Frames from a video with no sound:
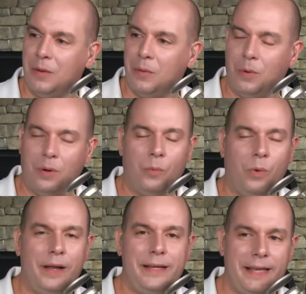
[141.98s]

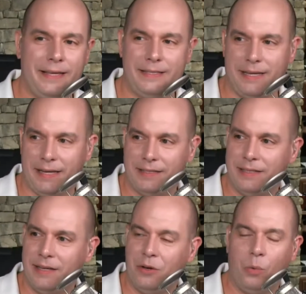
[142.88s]
What is it
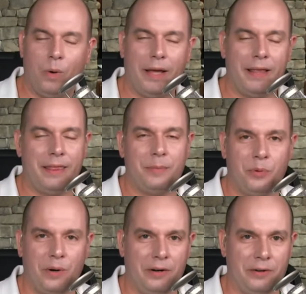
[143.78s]
with
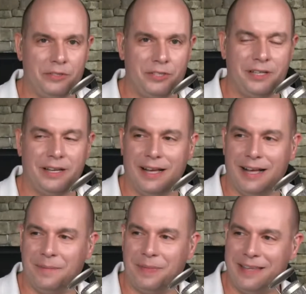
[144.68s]
printers?
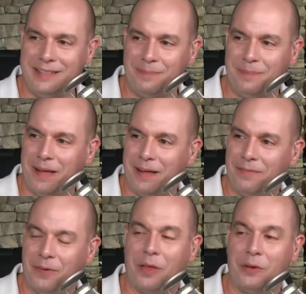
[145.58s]
This
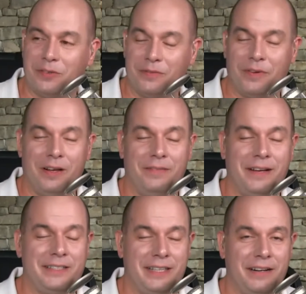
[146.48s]
for those of
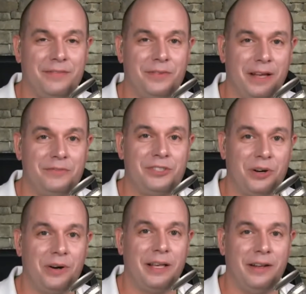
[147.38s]
us that have
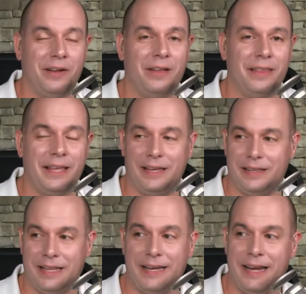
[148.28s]
started on the
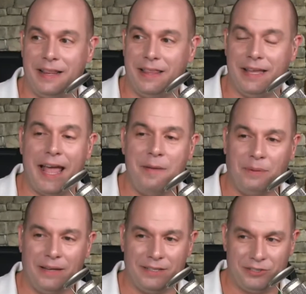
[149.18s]
A+
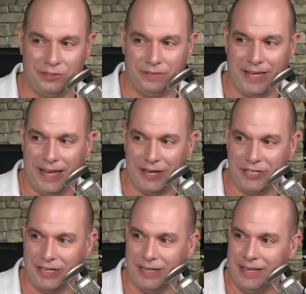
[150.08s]

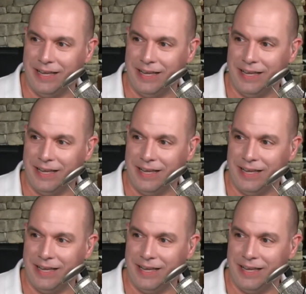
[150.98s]
certification,